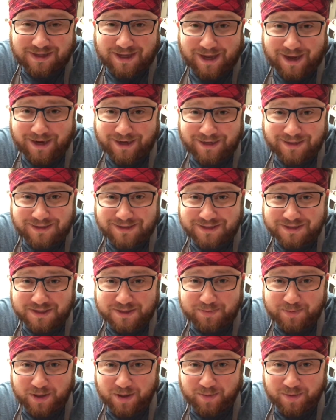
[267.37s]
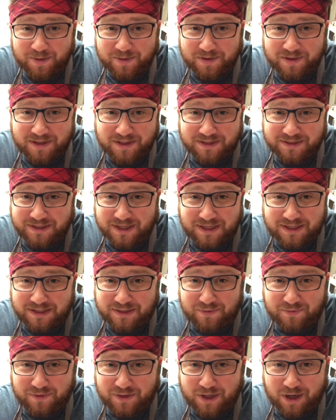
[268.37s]
I get to experiment with things and I get to
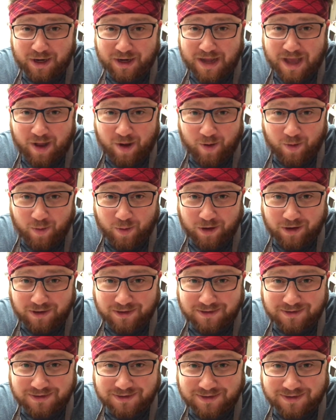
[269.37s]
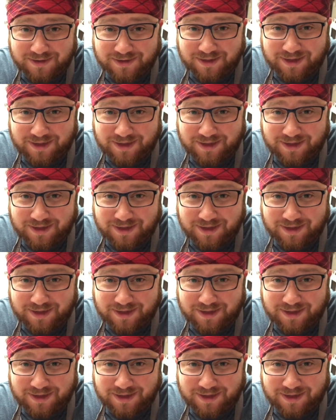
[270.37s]
figure out how it works.